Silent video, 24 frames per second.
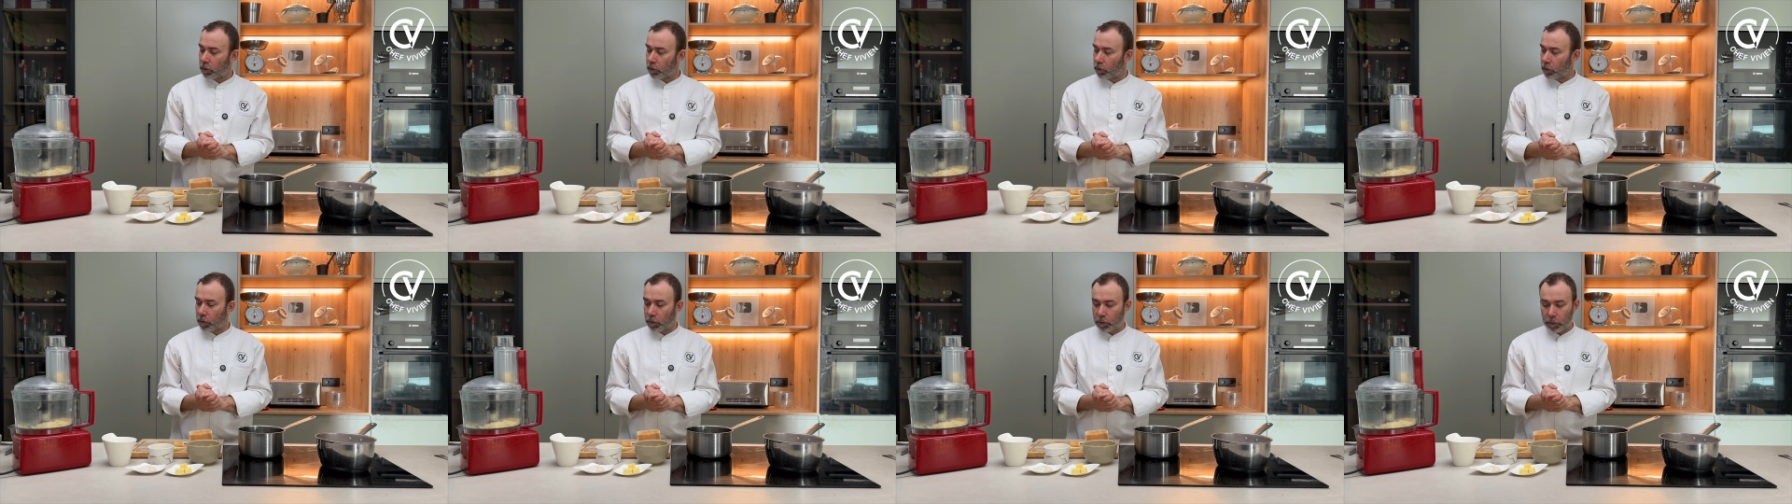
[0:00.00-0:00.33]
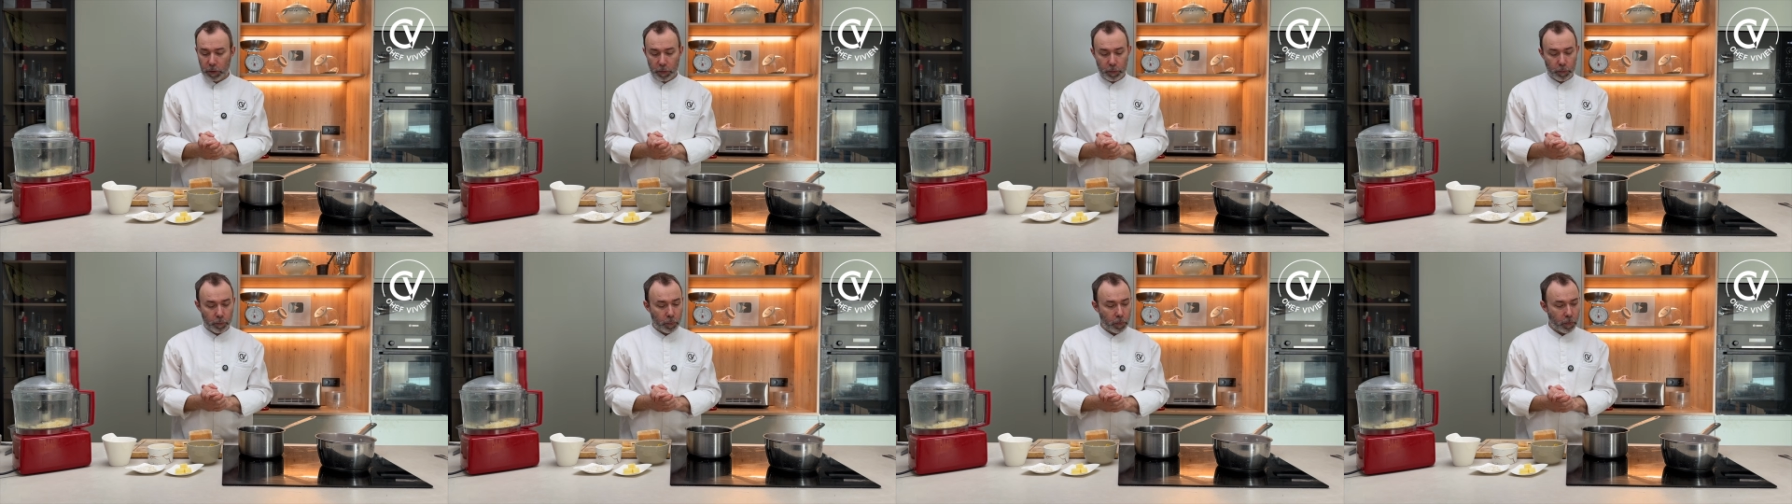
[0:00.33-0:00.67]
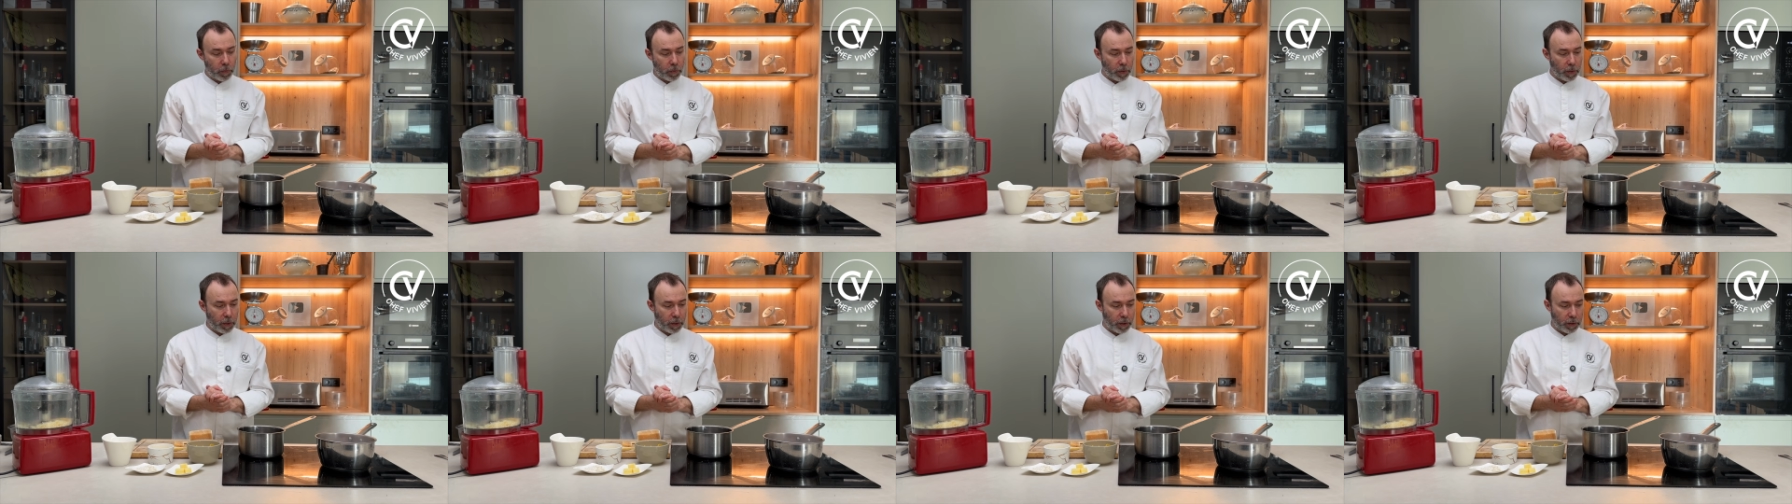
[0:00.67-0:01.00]
will
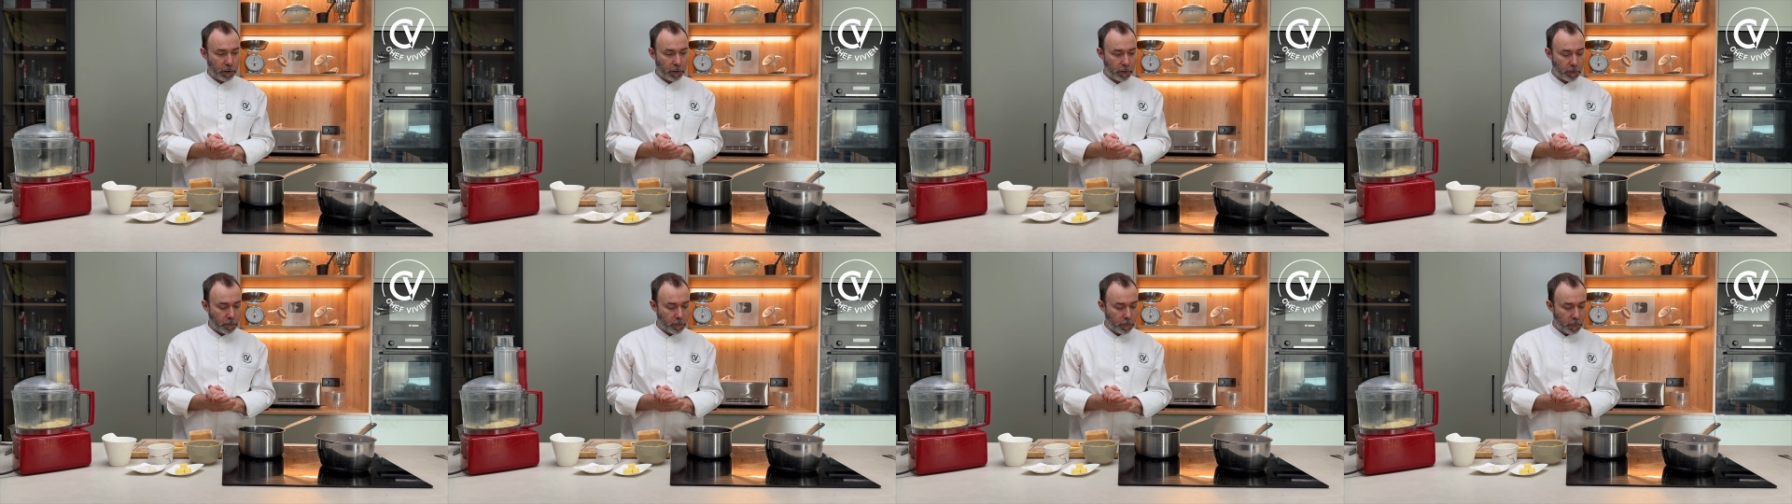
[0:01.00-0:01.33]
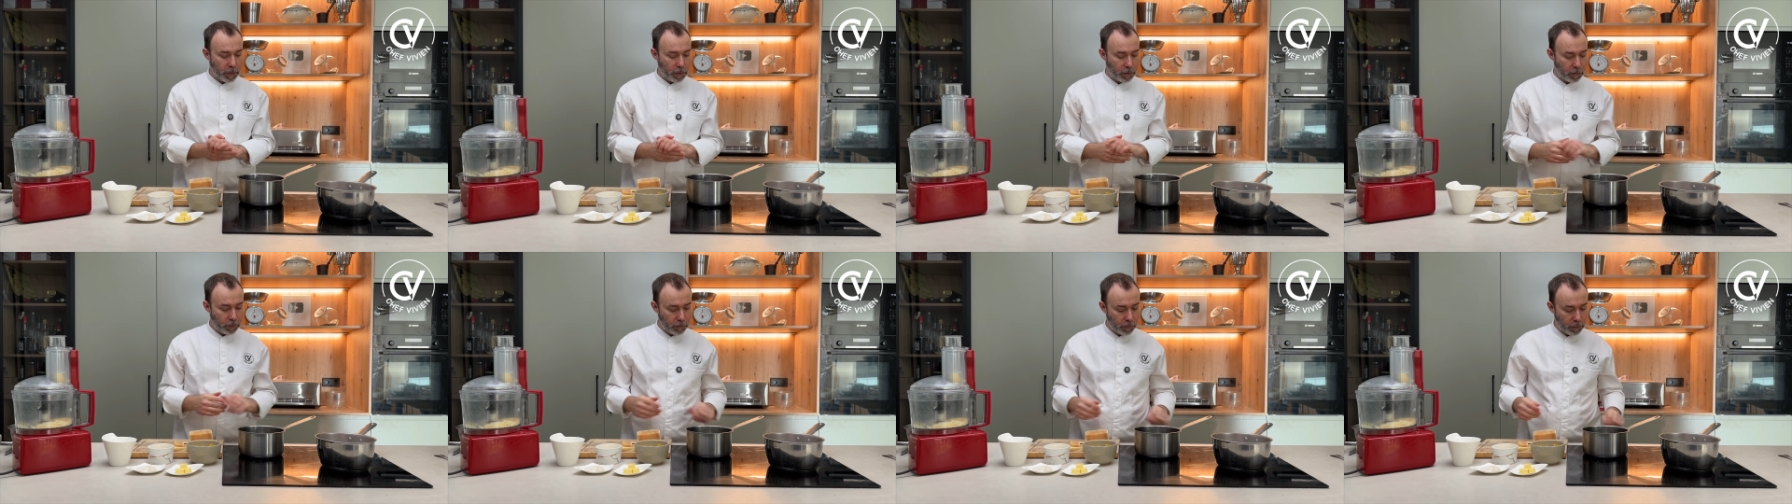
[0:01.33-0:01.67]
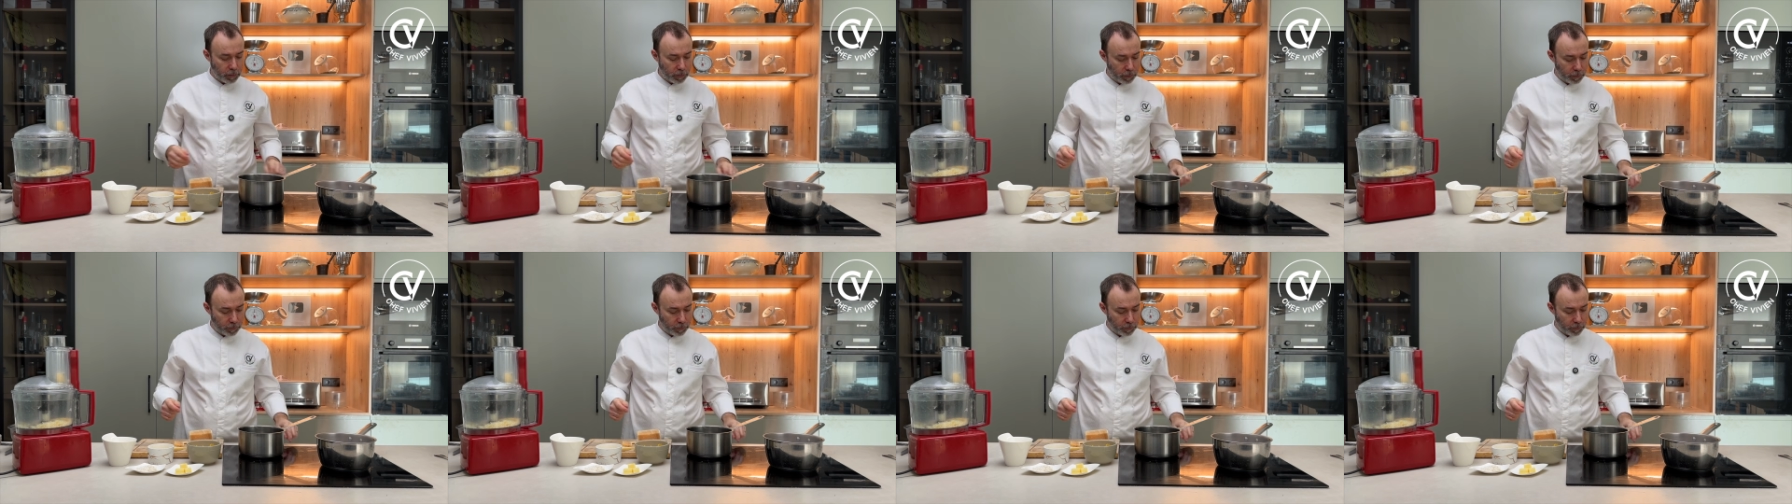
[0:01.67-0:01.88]
boil in a minute.